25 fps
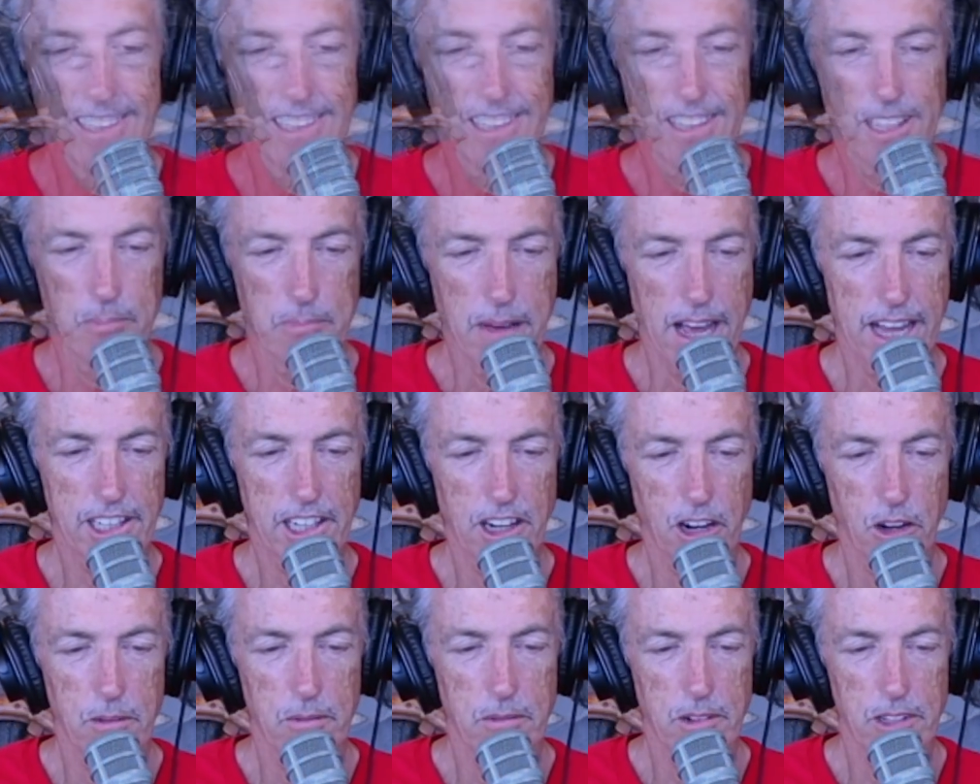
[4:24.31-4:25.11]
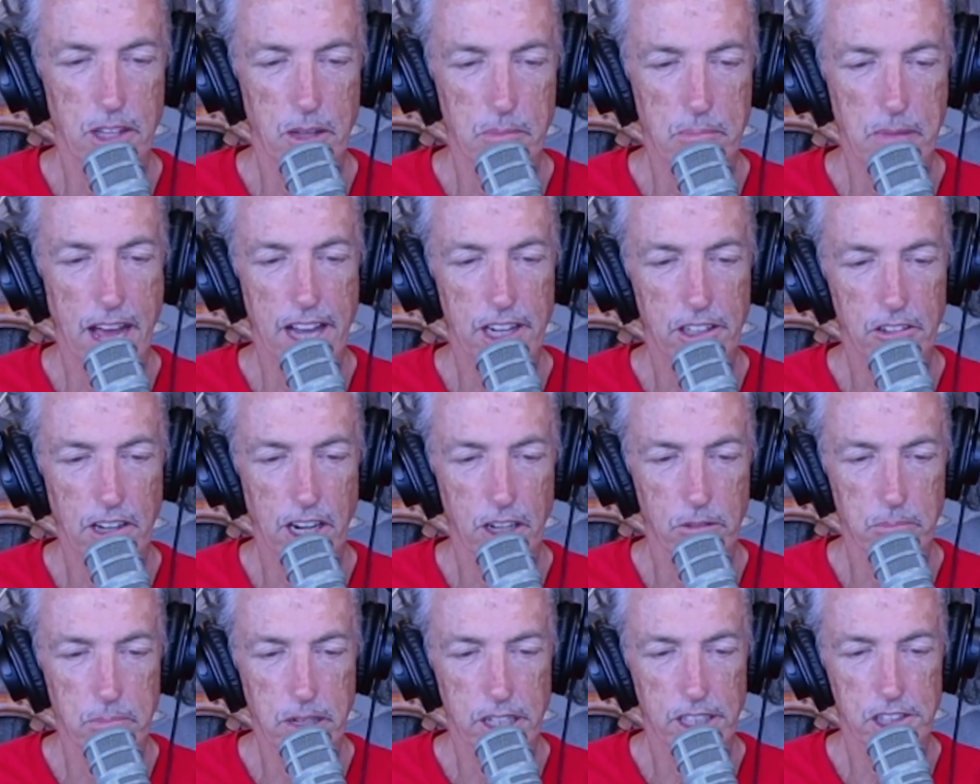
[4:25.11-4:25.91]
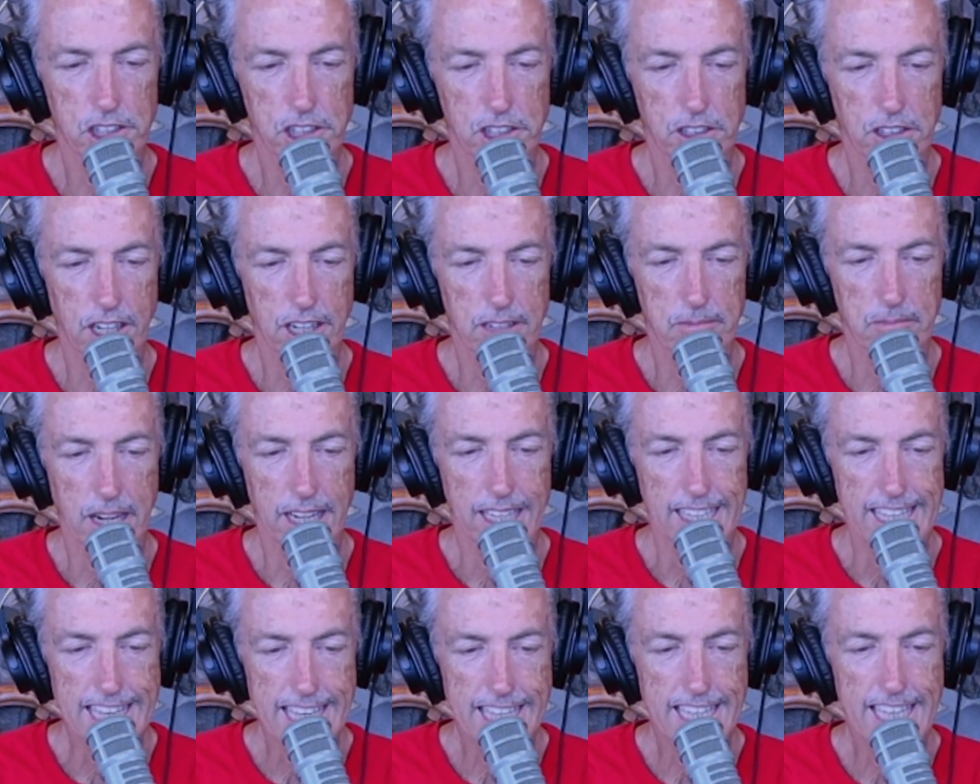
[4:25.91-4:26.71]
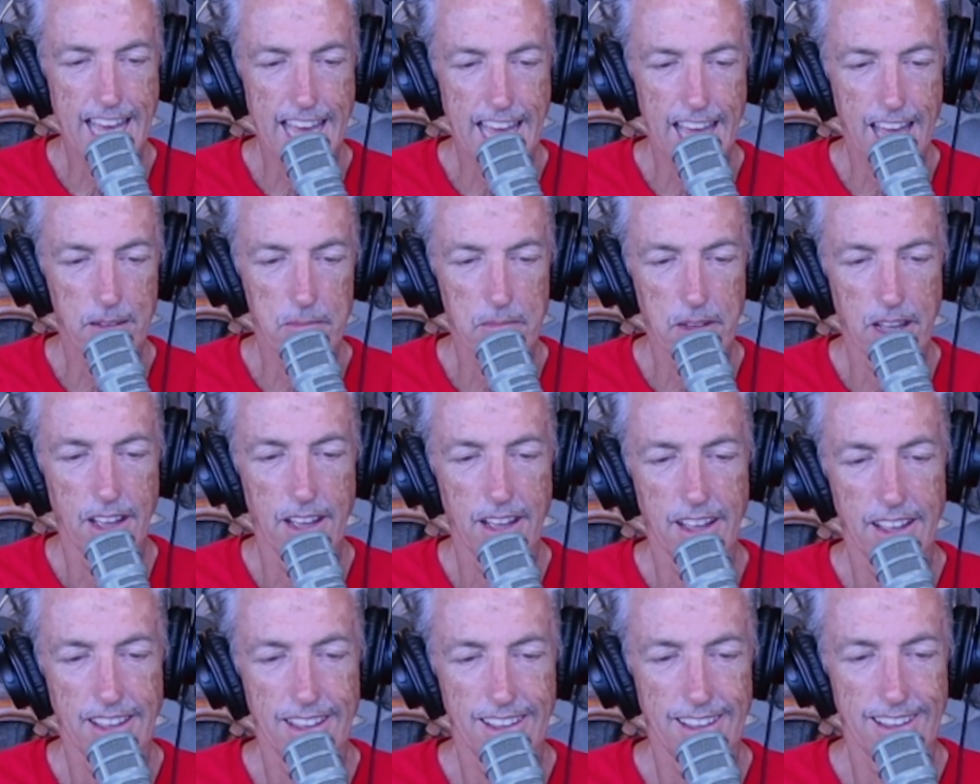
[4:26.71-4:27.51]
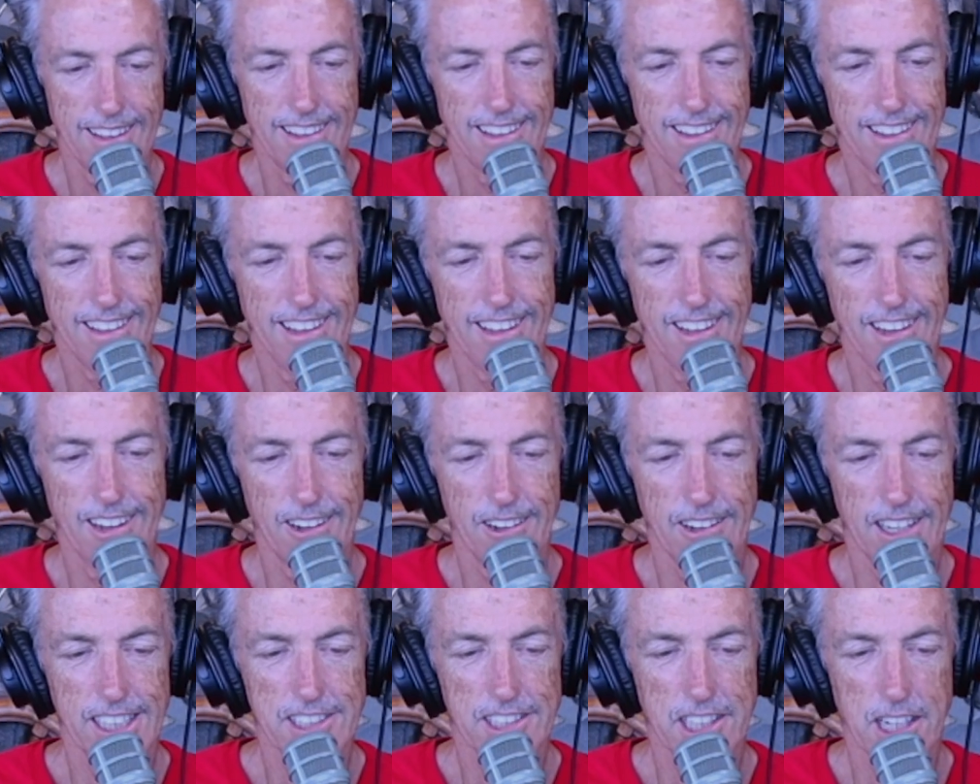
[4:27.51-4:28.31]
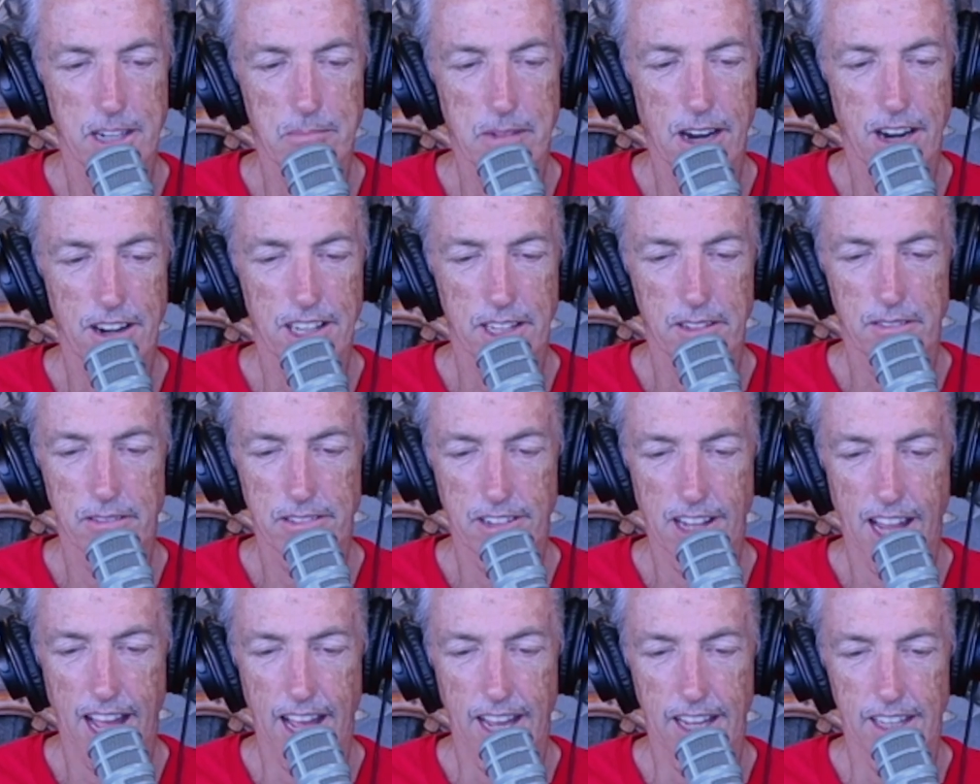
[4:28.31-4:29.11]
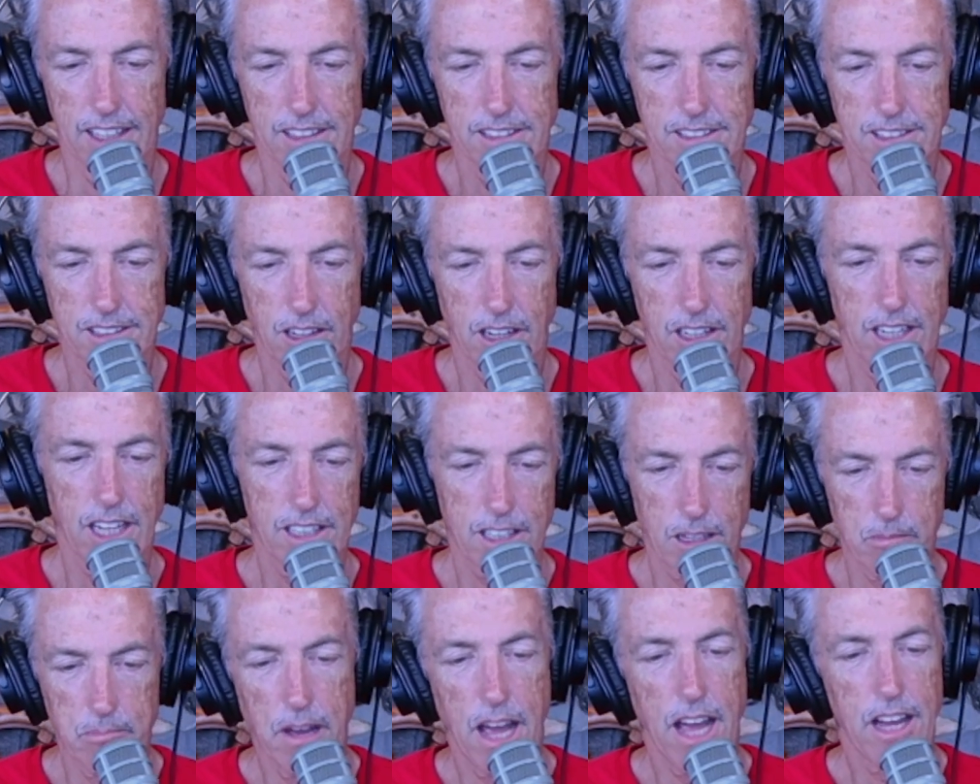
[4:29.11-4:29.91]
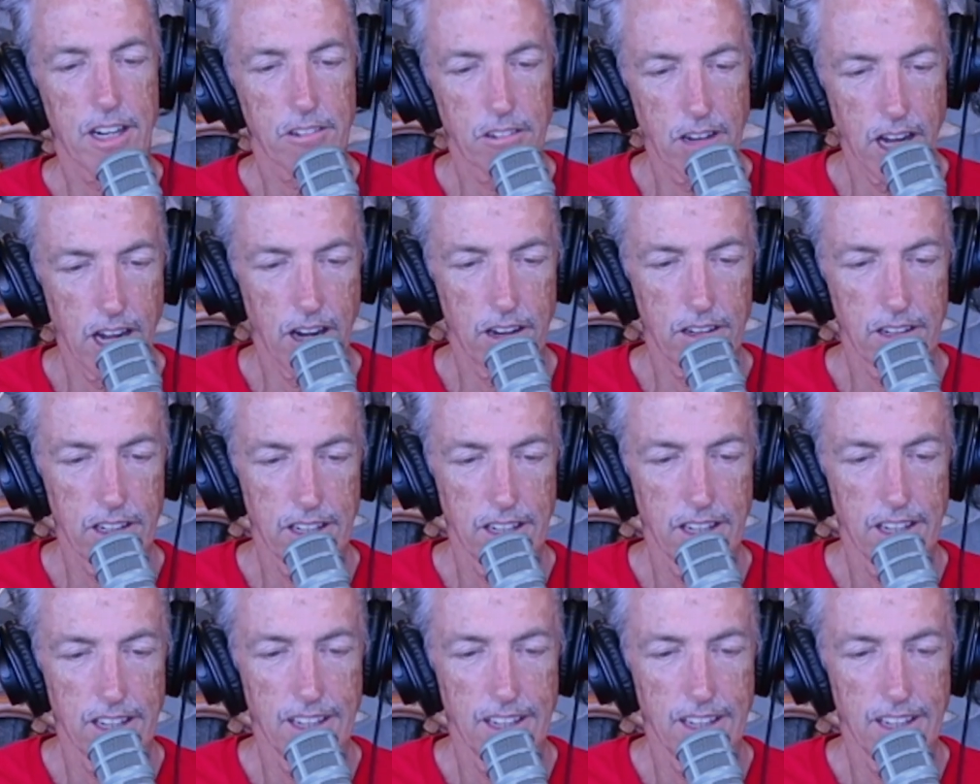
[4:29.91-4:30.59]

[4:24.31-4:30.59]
The background the background picture on my eCam here is an American flag. So I got the background,